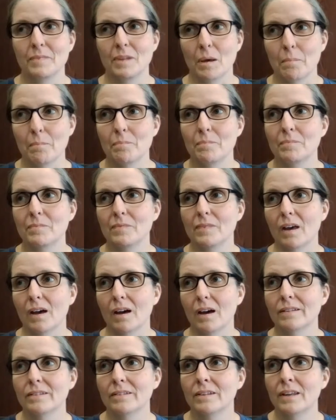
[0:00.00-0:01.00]
Yep.
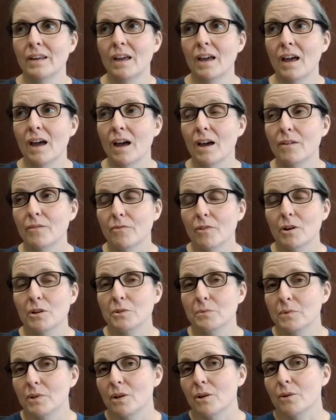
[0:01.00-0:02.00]
Yeah. And as far
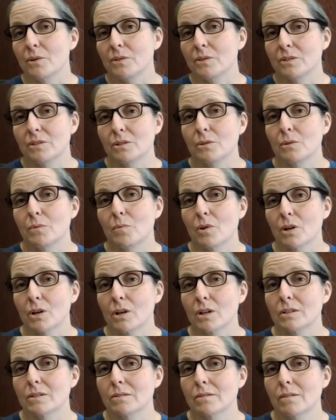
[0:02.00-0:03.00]
as we know, it still
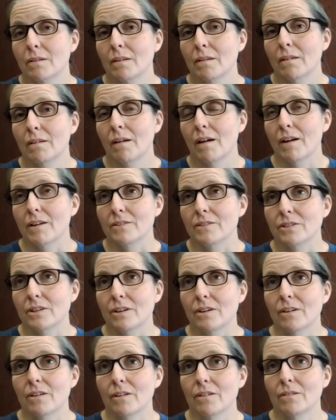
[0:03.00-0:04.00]
works as
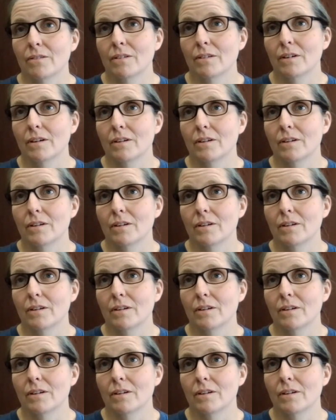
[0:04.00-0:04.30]
a